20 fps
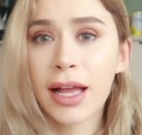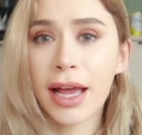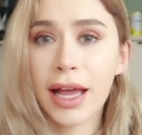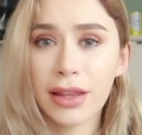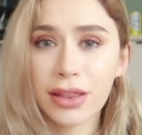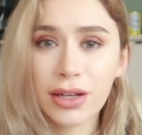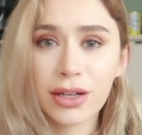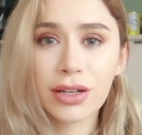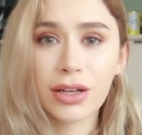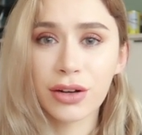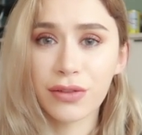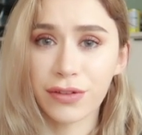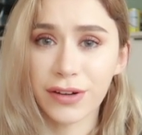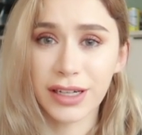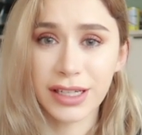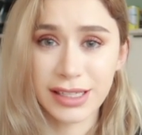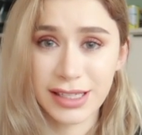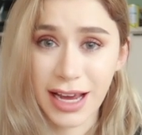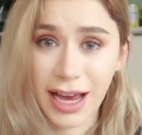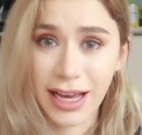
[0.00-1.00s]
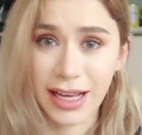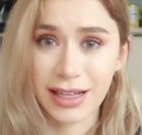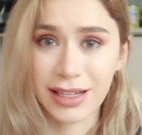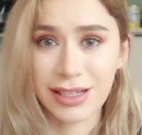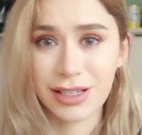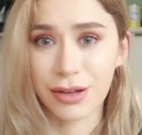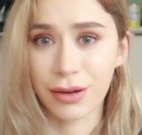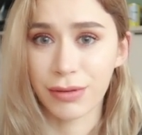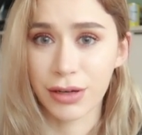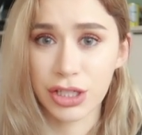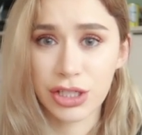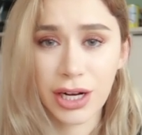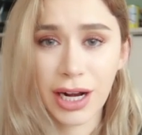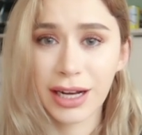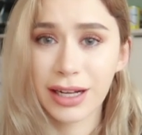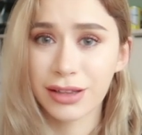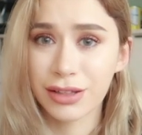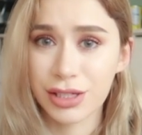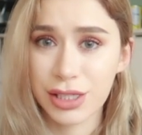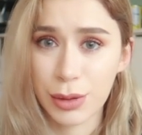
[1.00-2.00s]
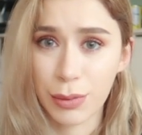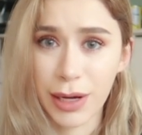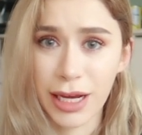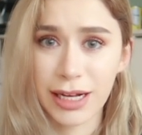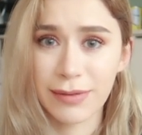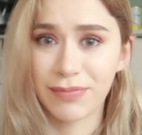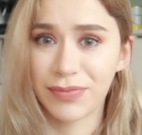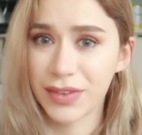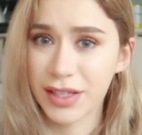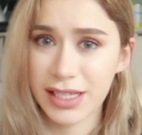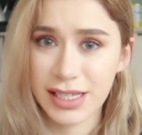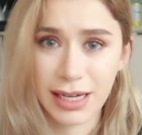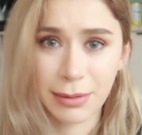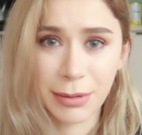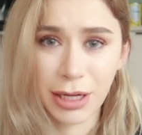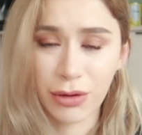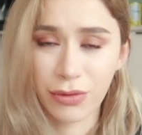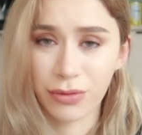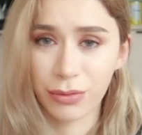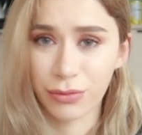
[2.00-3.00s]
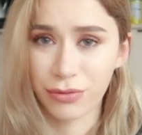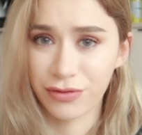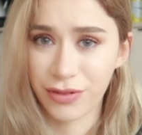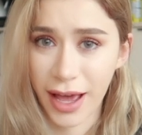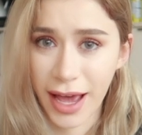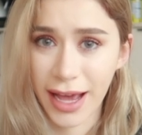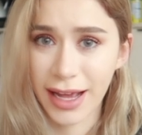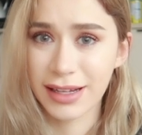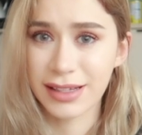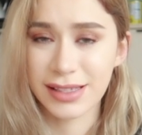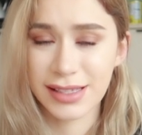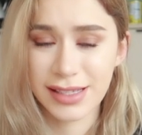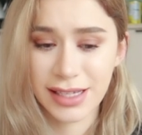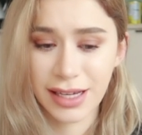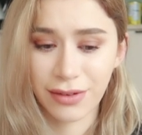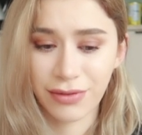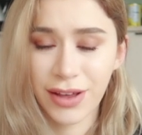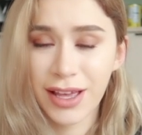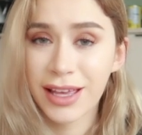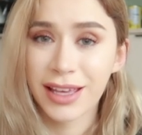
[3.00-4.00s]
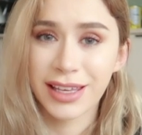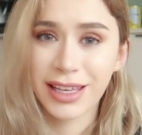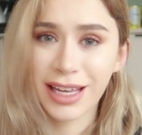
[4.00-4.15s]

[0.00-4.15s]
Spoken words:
and they're good for a diet. So if you're trying to lose weight, stomach fat and stuff,